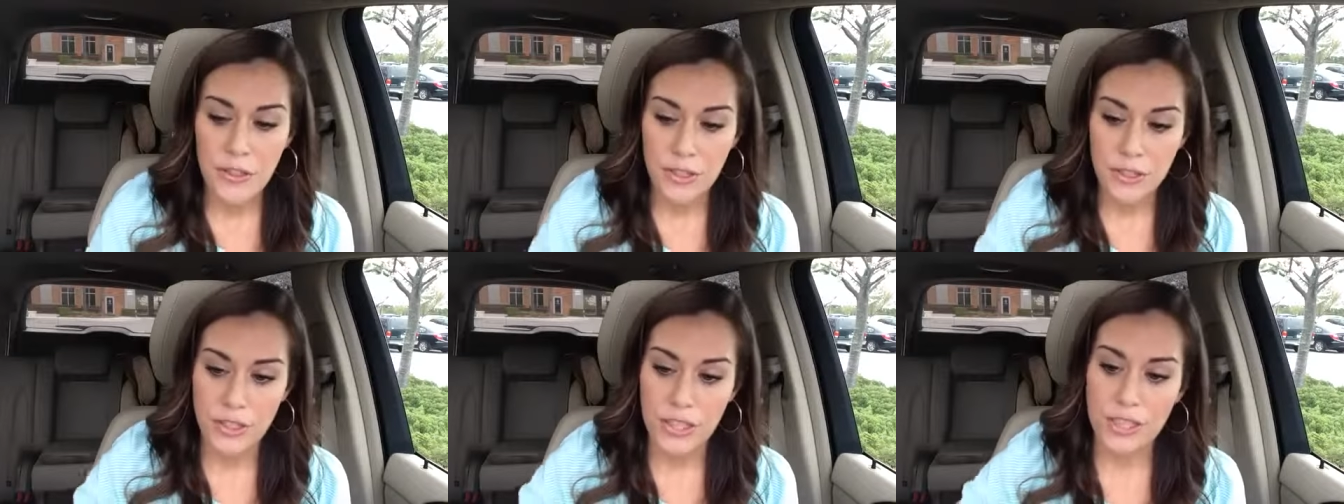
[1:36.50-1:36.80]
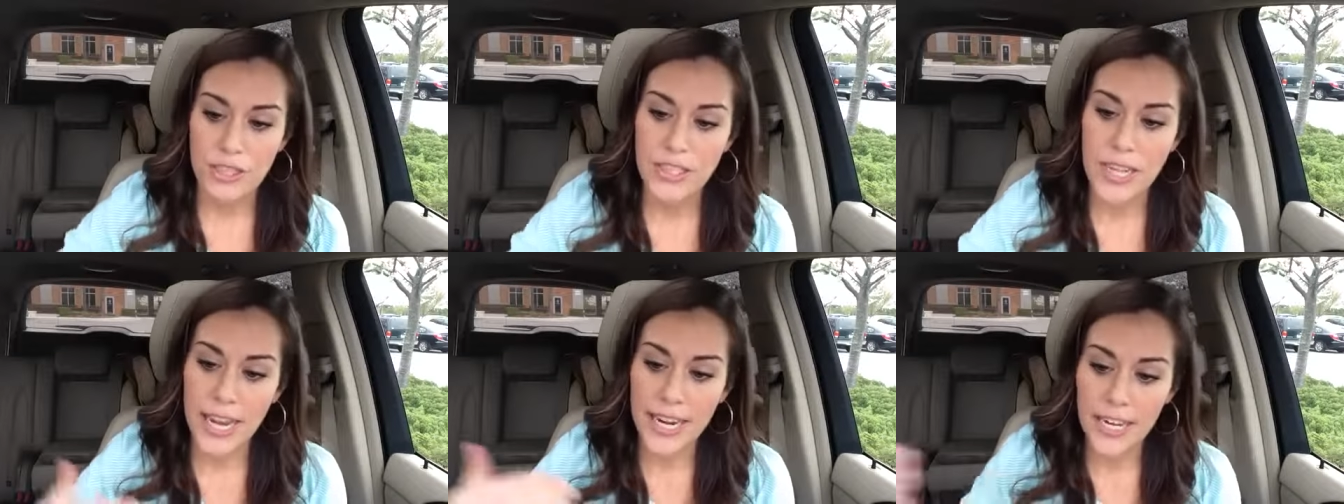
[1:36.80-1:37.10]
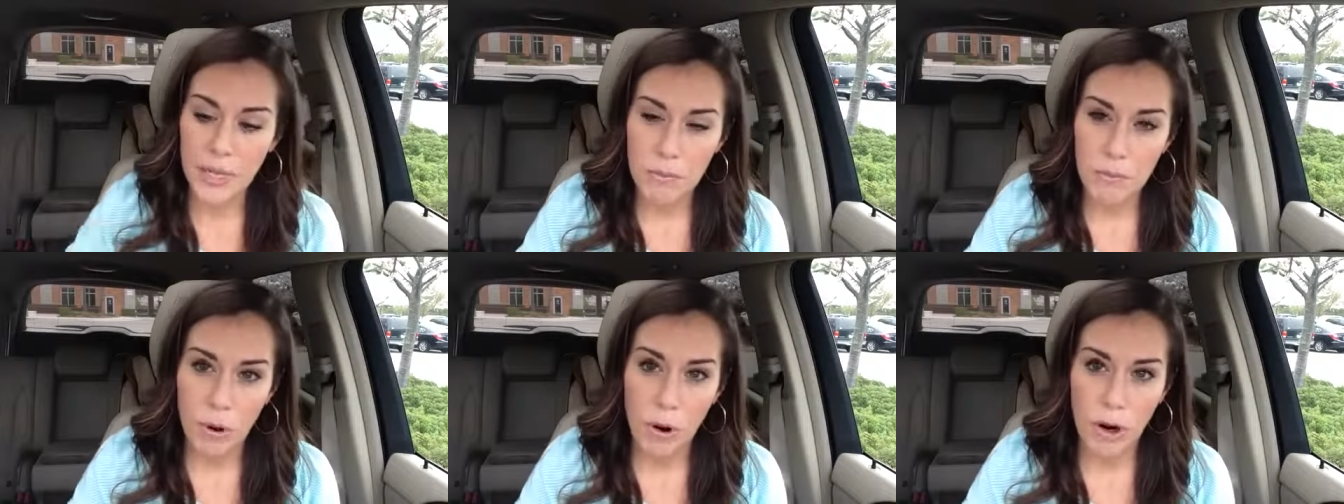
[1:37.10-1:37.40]
There's a
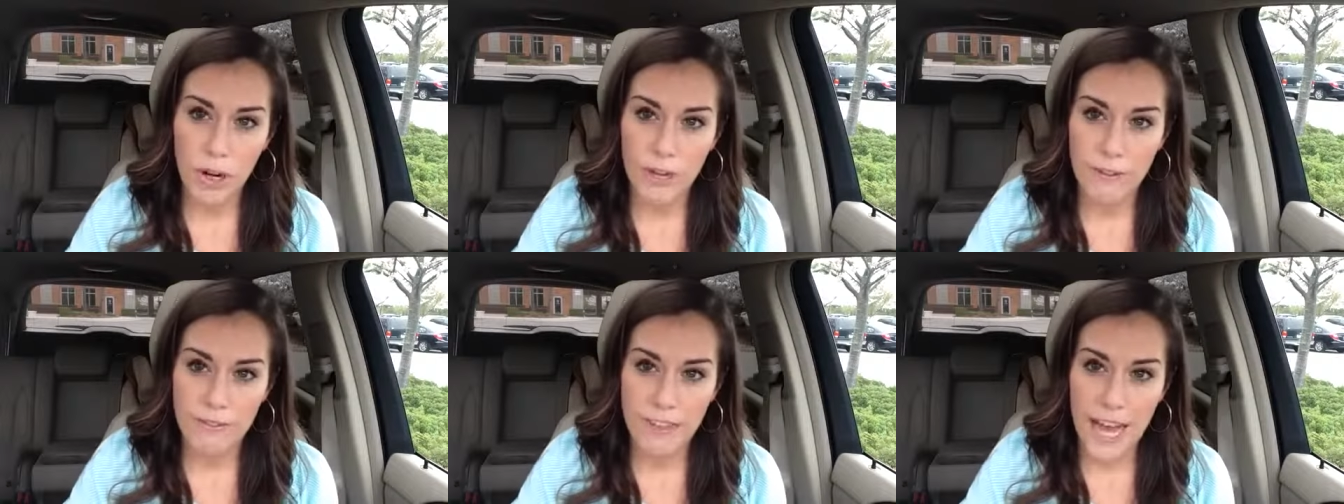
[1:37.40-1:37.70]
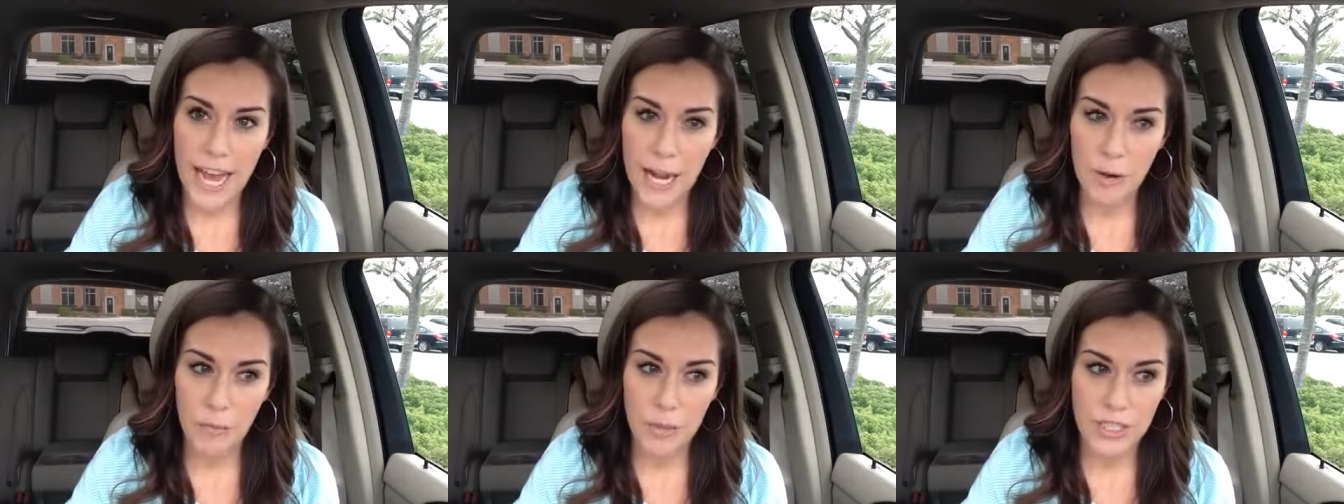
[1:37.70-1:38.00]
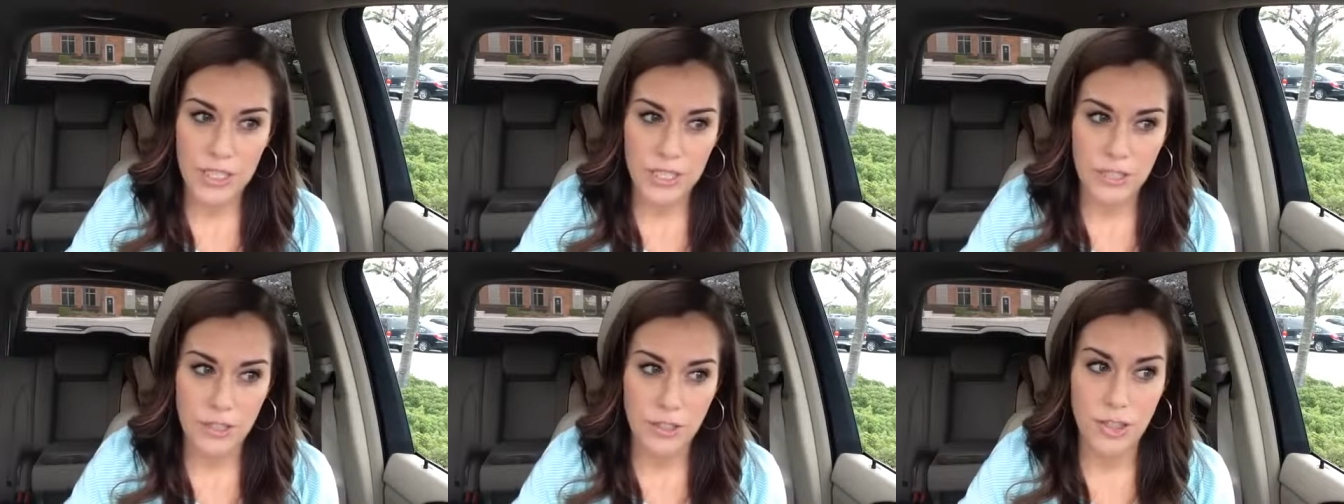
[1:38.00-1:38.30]
second part of that,
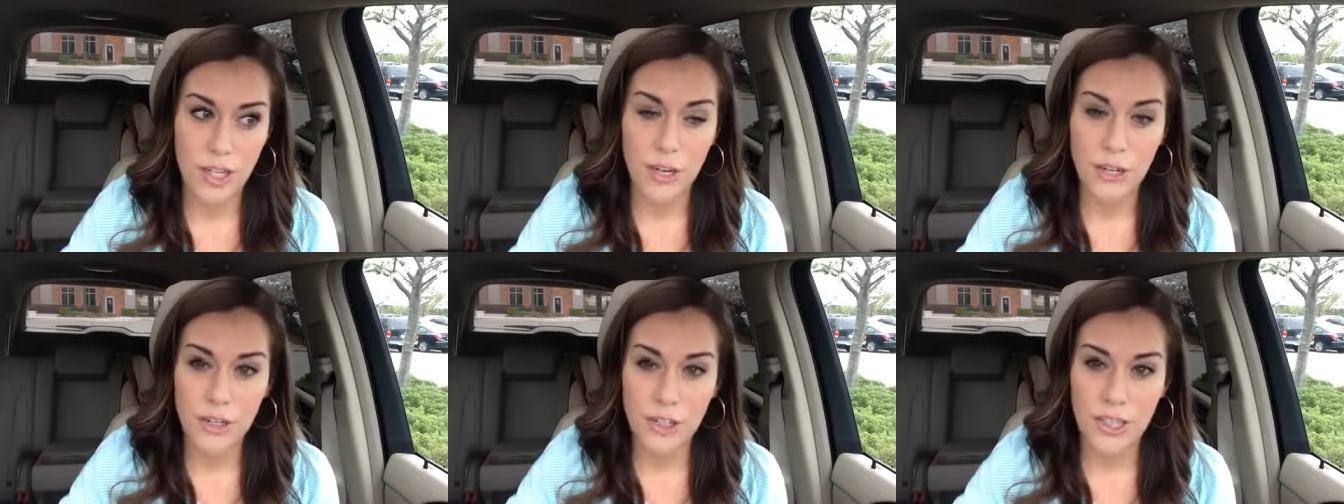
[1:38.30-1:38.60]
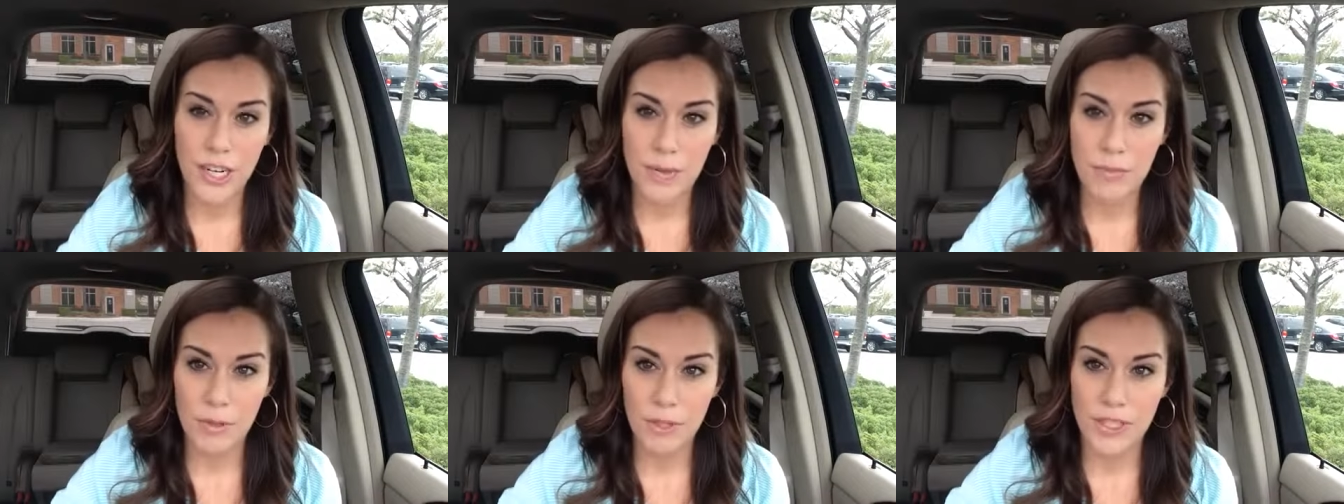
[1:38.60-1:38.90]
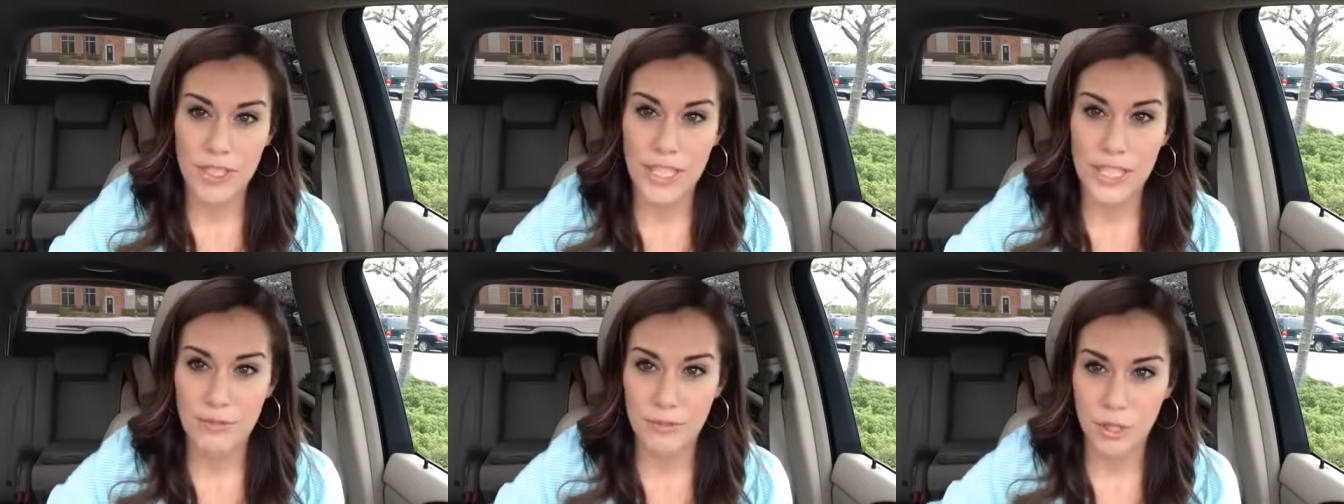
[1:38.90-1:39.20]
which is know your
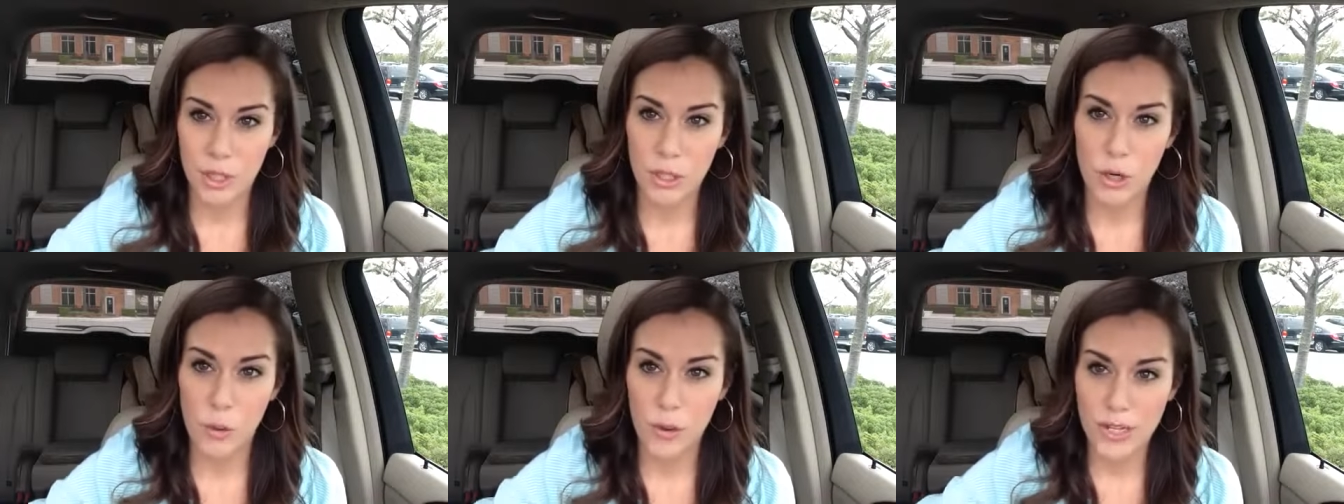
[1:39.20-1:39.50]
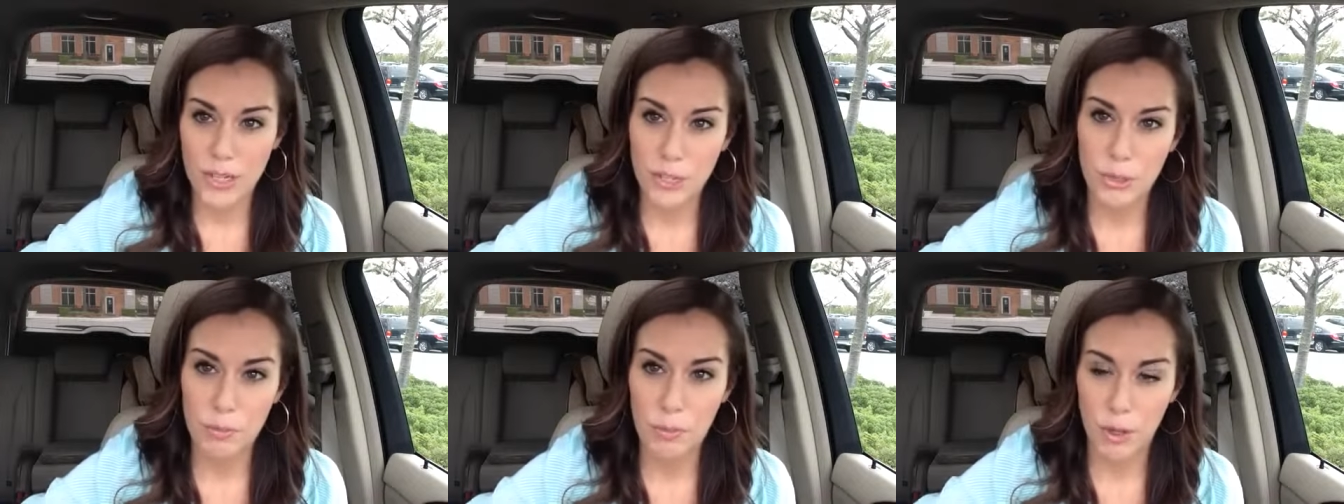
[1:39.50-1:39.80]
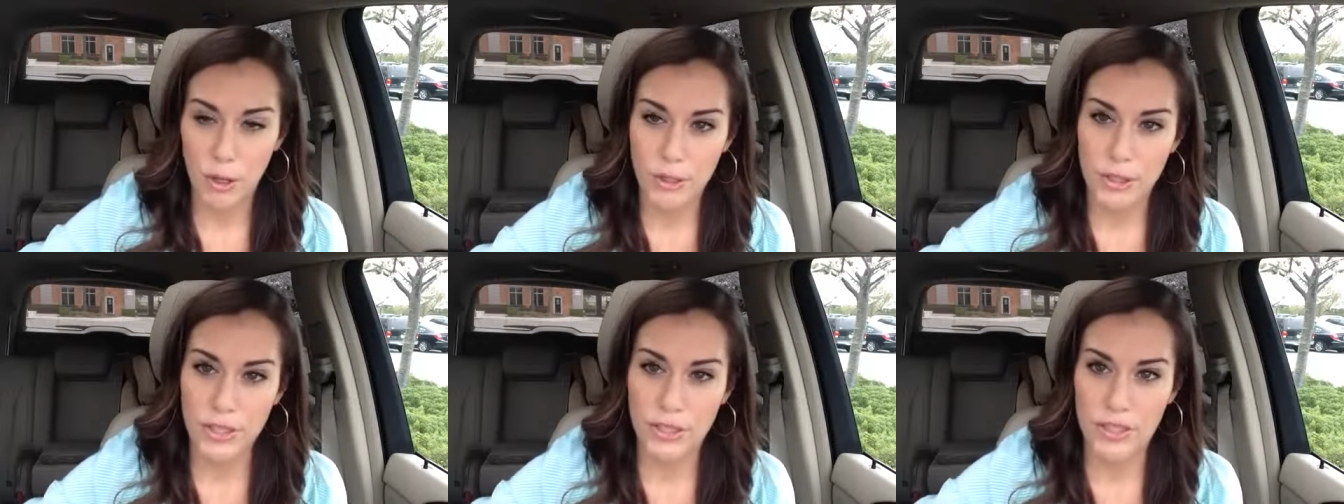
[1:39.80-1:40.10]
numbers if you're going to
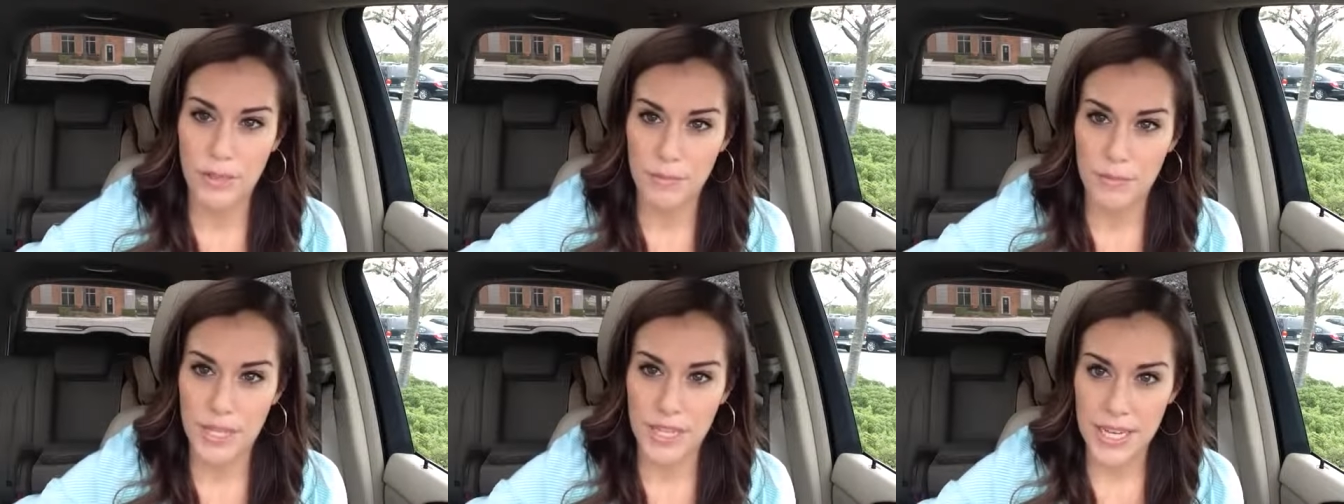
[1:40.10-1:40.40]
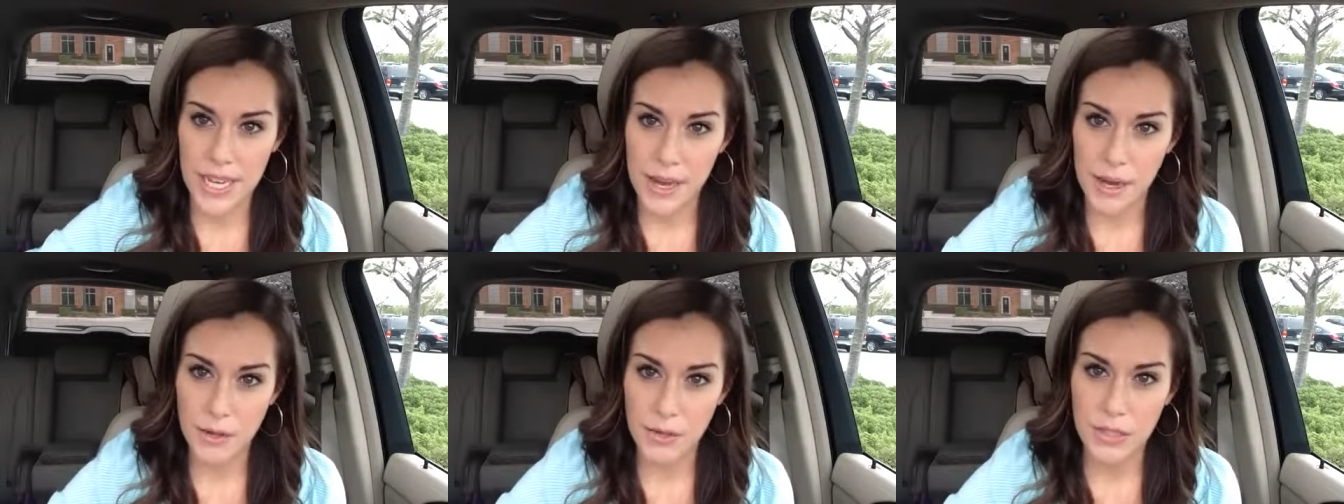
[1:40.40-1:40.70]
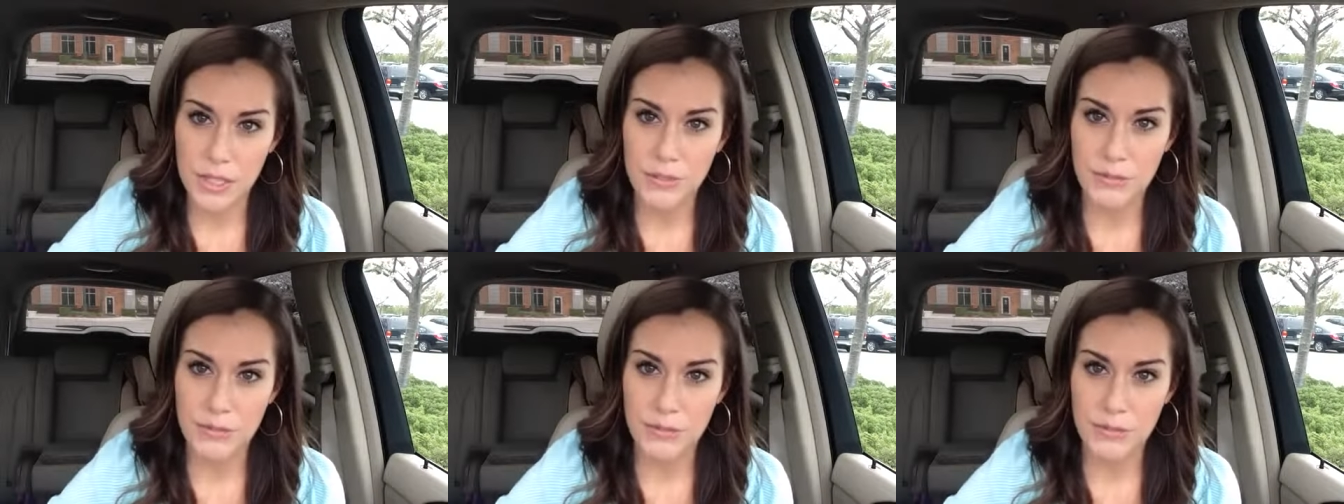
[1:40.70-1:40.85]
purchase something else.